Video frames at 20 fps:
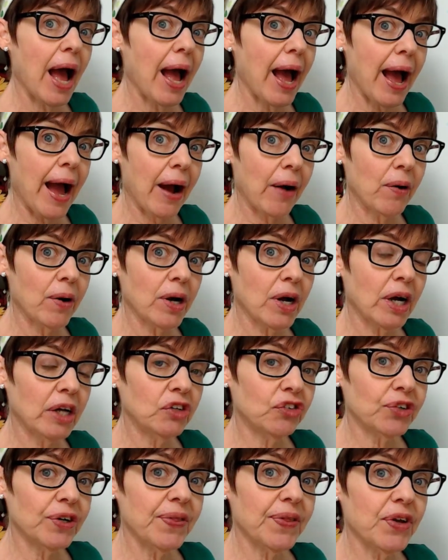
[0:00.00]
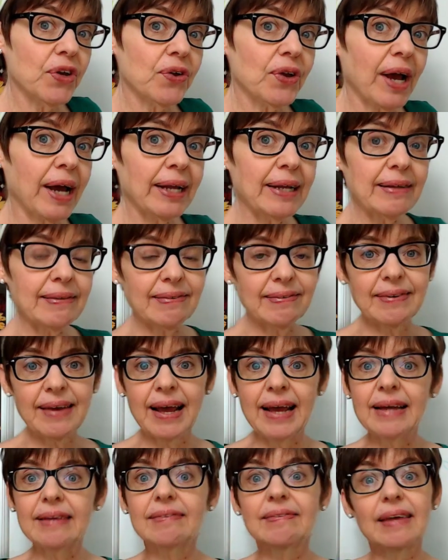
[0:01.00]
our country, the United
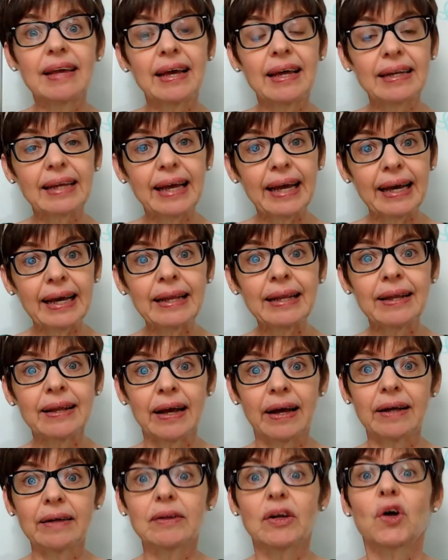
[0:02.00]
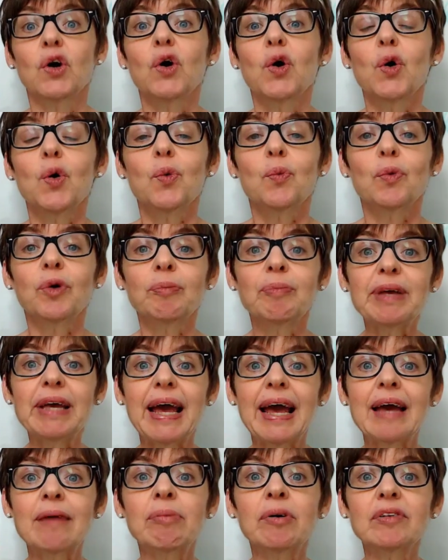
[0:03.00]
States, and Canada will be
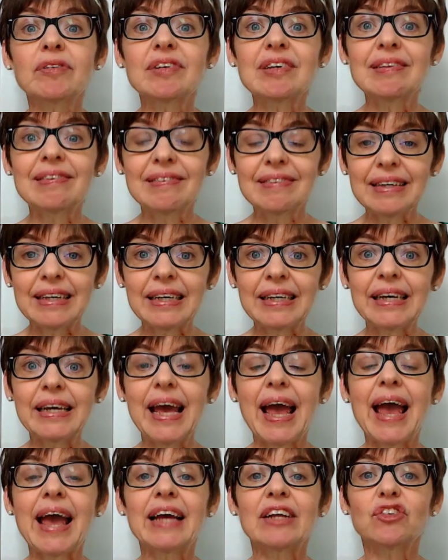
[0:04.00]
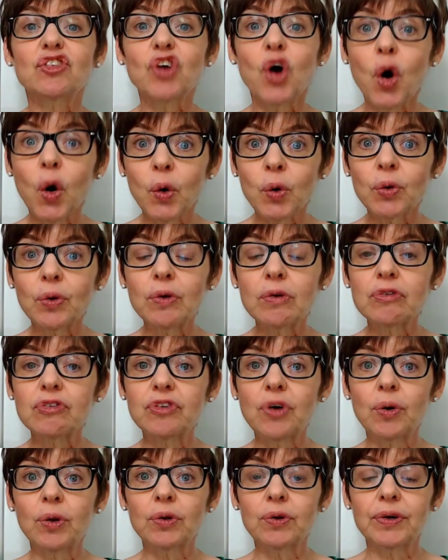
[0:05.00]
able to see a total
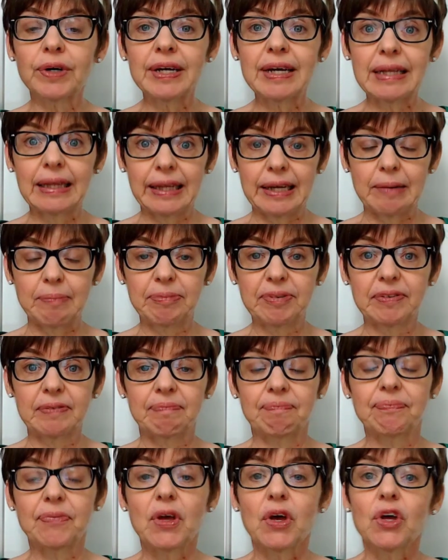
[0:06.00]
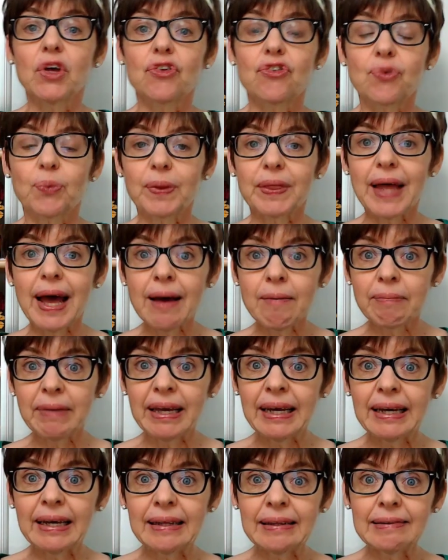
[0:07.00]
solar eclipse. So what that
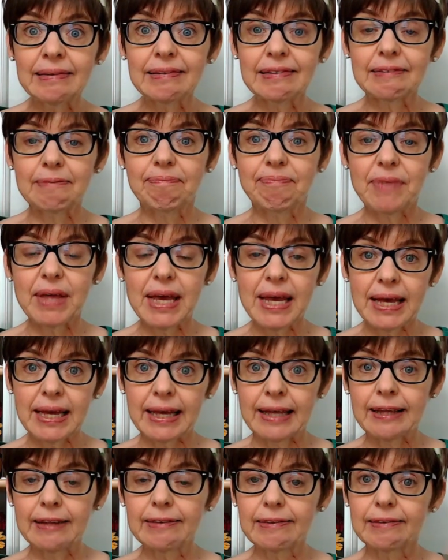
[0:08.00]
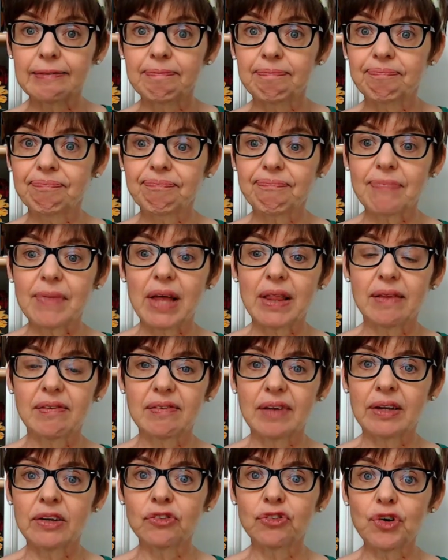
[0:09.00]
means is,
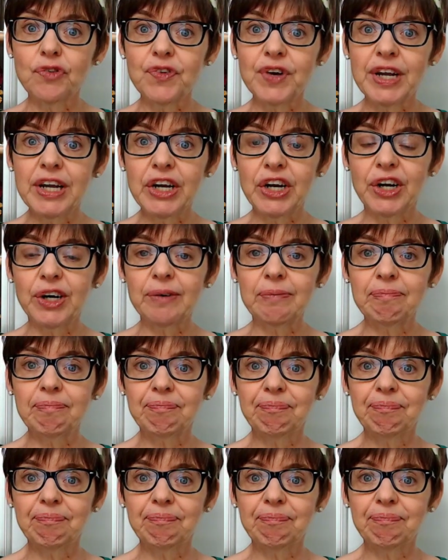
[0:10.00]
sun is over here,